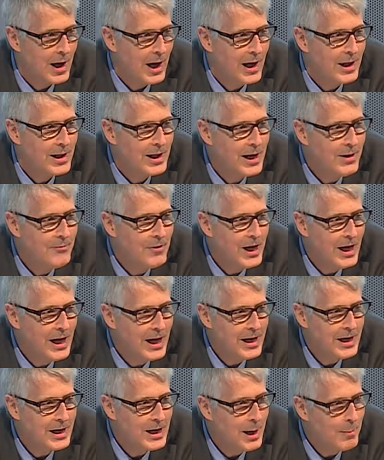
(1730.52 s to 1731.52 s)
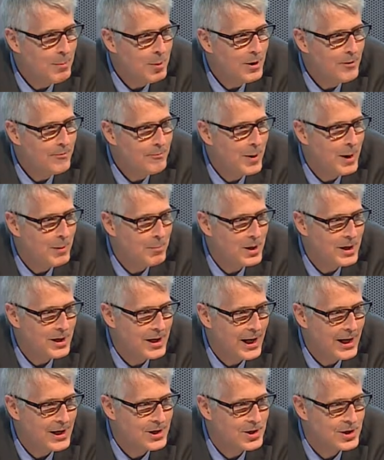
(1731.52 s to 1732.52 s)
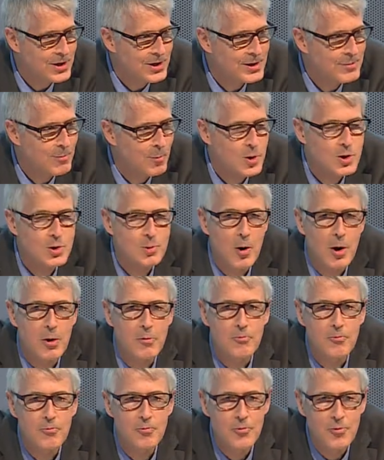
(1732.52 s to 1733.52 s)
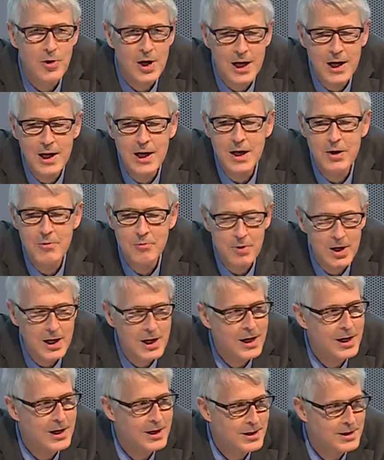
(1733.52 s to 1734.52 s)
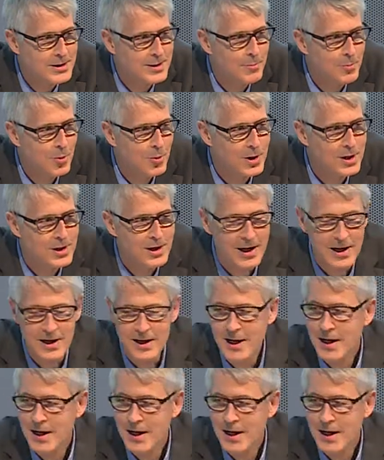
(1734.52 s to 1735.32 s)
And then we had a couple of publications which were really, really disappointing.